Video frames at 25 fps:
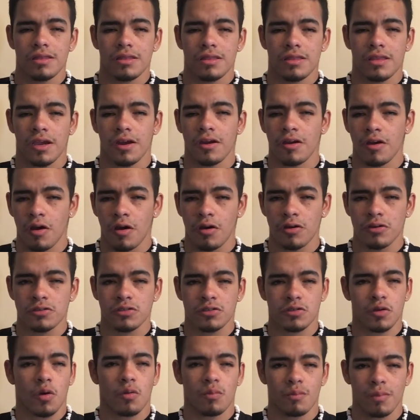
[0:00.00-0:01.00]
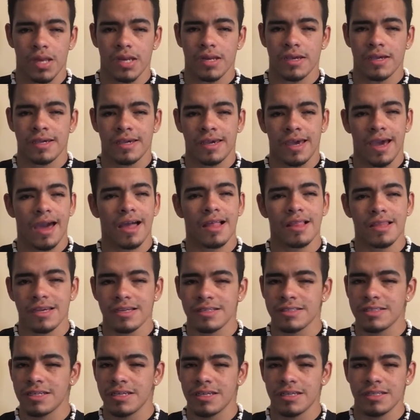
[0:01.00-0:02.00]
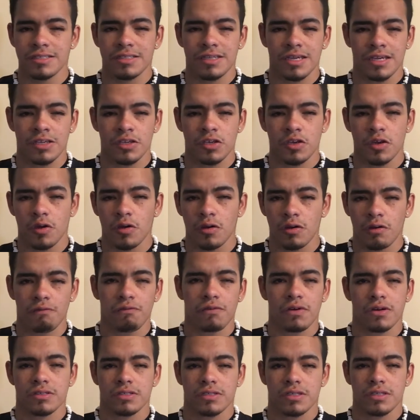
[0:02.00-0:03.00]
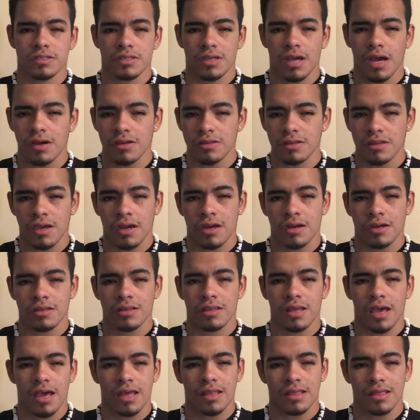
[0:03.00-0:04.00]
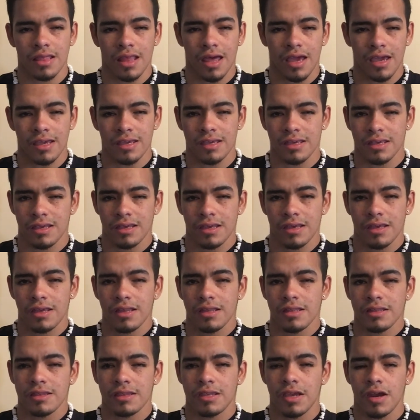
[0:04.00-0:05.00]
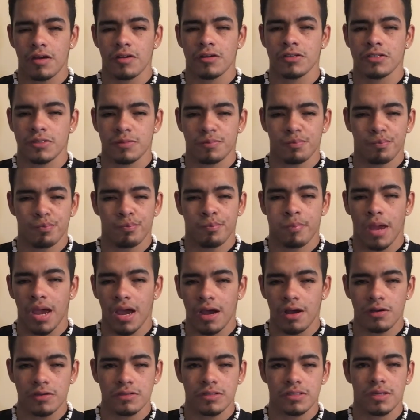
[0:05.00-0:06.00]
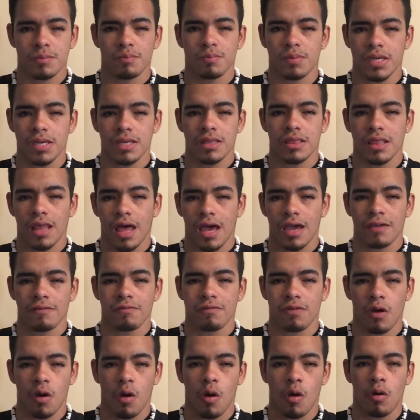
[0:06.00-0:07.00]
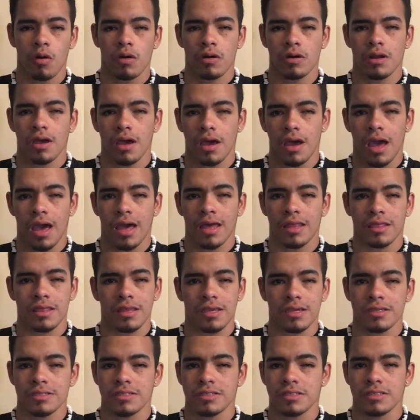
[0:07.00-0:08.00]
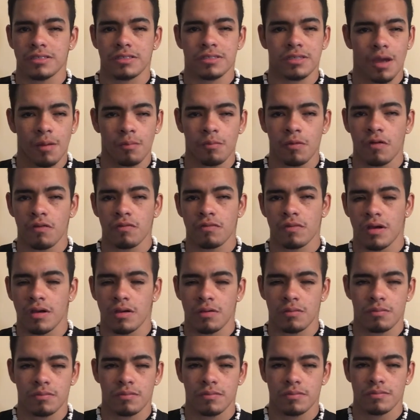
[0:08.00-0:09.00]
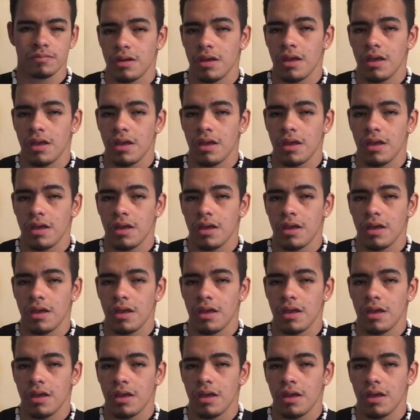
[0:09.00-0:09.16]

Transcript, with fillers: there are so many galaxies and universes out there that like there's bound to be life on at least some of them.